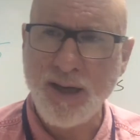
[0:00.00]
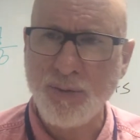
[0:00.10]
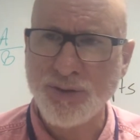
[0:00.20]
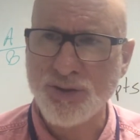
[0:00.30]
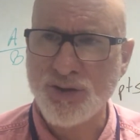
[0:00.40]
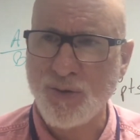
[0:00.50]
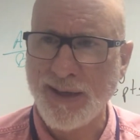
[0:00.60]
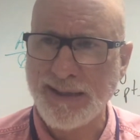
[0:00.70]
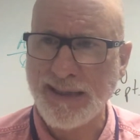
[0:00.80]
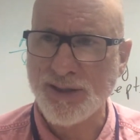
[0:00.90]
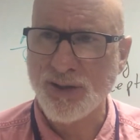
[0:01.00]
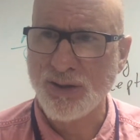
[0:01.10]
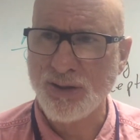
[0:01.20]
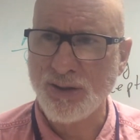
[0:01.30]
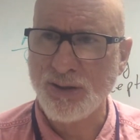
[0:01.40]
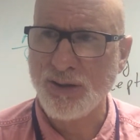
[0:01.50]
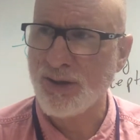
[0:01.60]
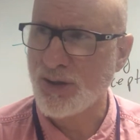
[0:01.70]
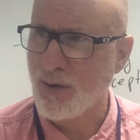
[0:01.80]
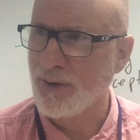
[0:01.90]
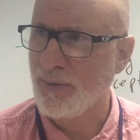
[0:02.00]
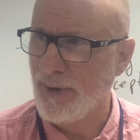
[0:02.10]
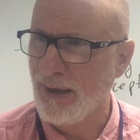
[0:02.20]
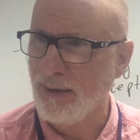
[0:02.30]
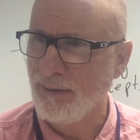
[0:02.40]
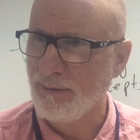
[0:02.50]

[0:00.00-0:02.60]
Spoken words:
know what those 2 ideas is going to be?